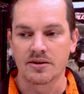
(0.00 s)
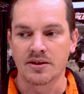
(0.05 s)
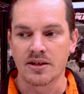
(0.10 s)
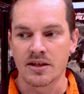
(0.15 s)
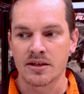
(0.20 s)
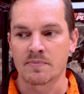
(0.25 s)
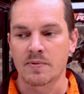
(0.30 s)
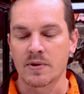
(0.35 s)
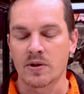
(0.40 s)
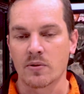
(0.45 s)

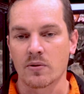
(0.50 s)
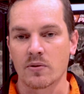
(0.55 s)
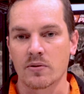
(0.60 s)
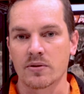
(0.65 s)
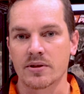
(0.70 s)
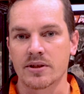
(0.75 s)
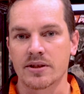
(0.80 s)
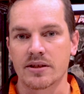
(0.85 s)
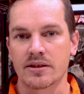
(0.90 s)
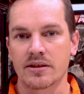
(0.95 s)
just
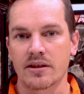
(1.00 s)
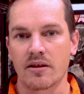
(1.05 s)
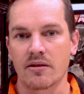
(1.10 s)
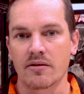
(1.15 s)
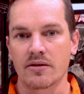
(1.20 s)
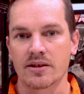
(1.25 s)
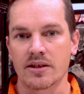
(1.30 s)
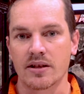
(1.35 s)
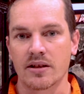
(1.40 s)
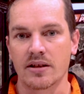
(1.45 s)
because
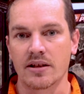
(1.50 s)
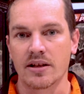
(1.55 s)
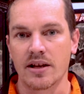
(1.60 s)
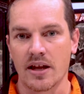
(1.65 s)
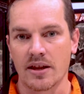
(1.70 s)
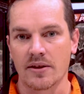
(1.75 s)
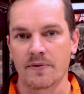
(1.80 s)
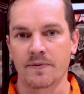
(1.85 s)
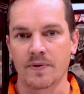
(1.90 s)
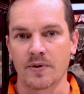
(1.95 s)
there is
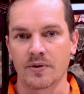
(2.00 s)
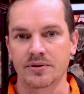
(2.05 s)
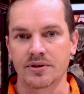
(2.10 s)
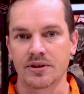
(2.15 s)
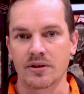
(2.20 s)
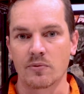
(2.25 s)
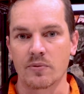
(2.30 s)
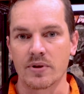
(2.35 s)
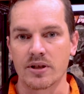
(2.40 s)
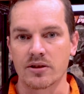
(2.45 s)
another
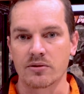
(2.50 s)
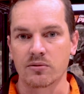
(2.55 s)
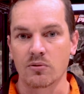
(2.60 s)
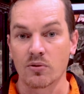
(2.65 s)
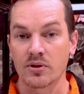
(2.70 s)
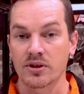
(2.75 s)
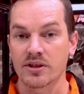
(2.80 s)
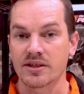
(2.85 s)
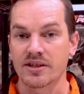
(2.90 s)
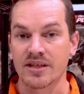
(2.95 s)
filter which
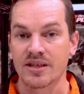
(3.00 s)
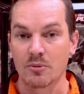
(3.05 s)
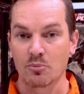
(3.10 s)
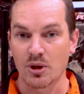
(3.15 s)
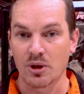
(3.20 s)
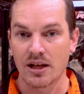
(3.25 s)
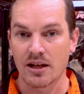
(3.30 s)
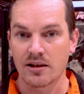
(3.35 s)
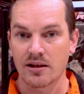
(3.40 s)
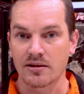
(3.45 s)
looks
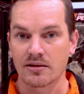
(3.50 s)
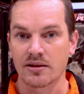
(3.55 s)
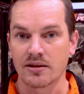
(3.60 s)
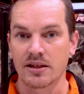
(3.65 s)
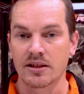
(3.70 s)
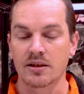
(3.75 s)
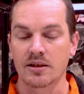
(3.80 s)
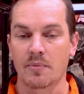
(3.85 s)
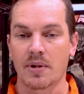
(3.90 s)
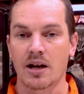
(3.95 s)
similar
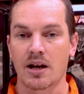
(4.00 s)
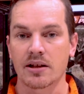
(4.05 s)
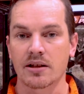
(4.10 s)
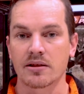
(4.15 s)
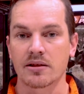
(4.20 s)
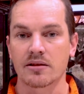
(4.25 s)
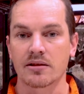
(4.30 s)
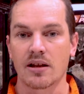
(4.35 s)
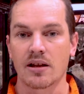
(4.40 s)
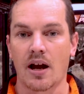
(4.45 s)
in the
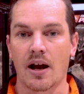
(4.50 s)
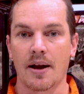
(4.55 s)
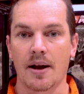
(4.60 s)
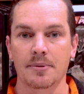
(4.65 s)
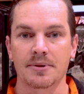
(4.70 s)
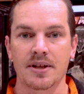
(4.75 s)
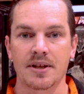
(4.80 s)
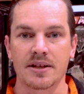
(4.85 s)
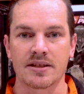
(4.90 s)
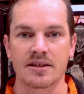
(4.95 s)
market
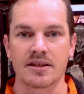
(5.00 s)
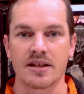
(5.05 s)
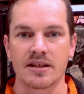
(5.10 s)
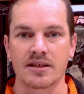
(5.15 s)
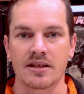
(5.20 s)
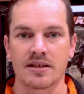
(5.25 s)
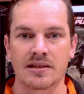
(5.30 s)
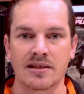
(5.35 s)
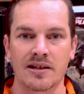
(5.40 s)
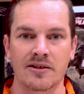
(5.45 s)
doesn't
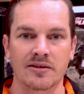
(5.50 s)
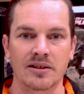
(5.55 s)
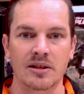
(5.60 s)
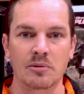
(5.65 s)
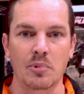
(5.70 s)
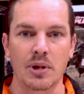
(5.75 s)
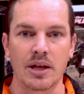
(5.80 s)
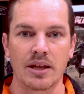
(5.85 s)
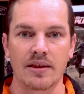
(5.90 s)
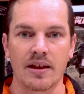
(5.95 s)
necessarily
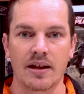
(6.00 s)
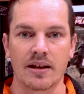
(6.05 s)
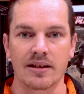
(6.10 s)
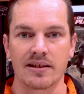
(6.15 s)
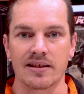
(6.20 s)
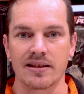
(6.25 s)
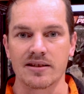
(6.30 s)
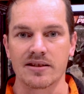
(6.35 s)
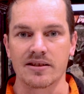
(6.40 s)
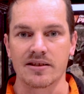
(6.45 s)
mean that
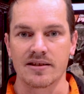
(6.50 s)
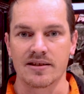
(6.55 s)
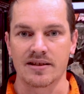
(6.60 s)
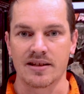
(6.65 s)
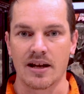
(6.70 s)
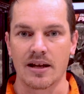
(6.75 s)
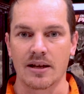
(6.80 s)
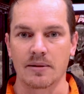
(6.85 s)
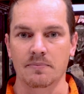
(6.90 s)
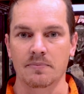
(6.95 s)
it is the
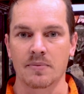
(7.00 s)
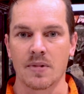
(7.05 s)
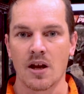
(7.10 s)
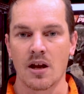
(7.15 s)
same.